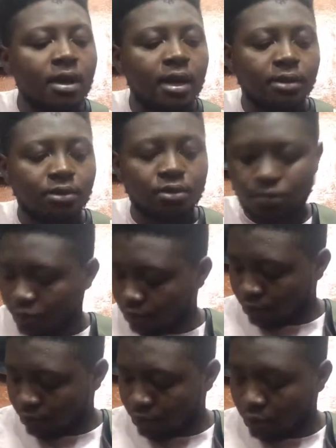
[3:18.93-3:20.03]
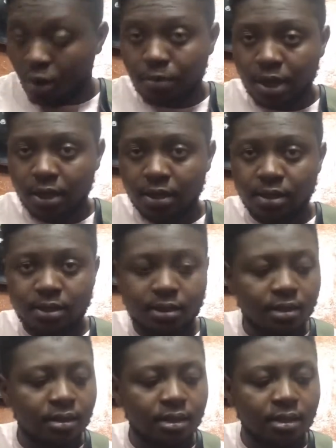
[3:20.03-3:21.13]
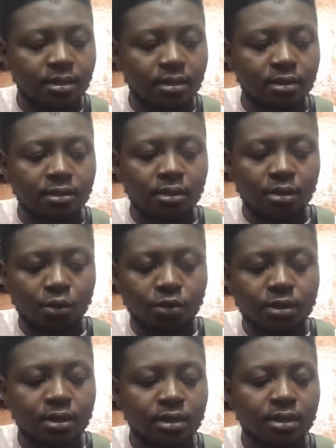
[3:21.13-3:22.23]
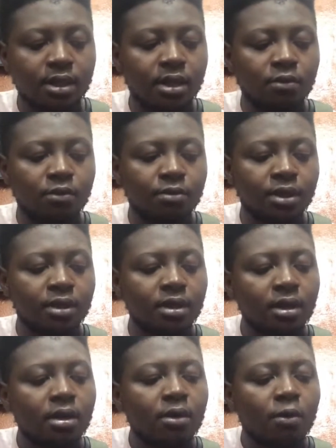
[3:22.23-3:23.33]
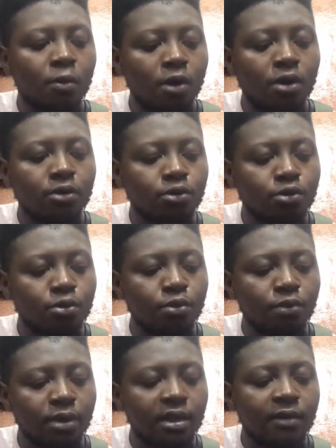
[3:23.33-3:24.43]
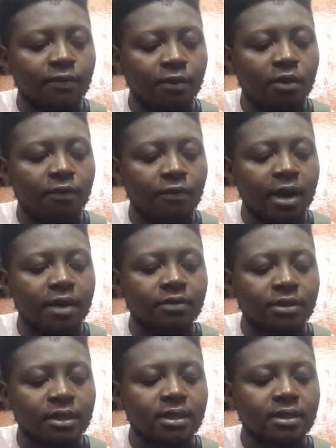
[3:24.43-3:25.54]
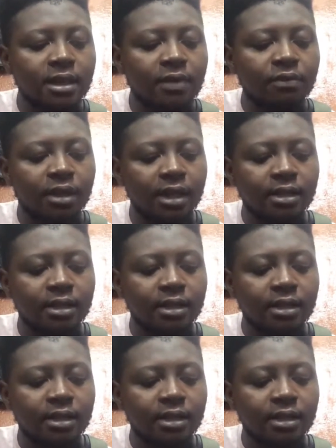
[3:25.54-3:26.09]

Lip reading: And so numbering these notes in the scale will be 1, 2, 3, 4, 5, 6, 7,